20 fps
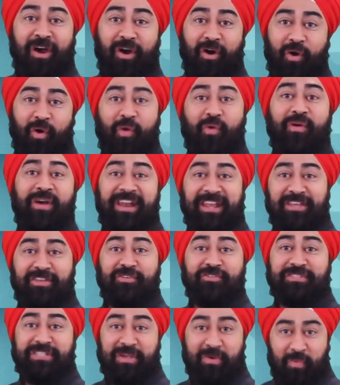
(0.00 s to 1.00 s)
are already
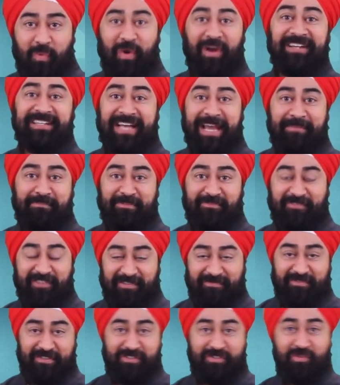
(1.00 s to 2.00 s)
using one type of
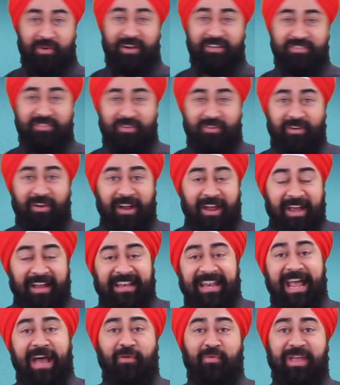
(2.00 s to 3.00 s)
infrastructure.
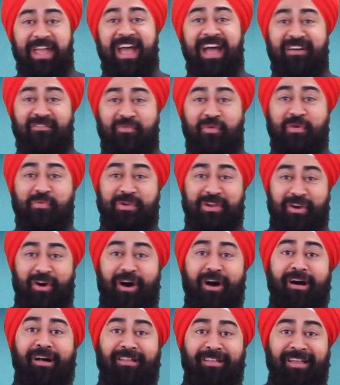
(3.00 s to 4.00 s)
Now we have what we
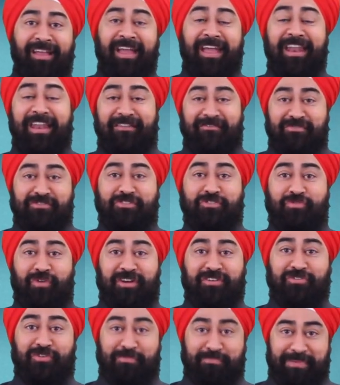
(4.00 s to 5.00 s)
call an
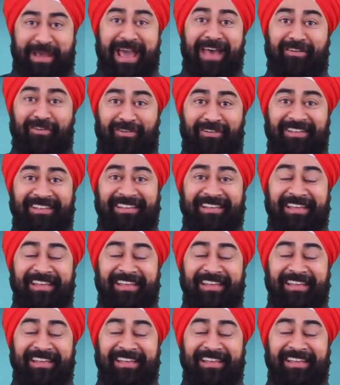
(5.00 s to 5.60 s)
infrastructural battle.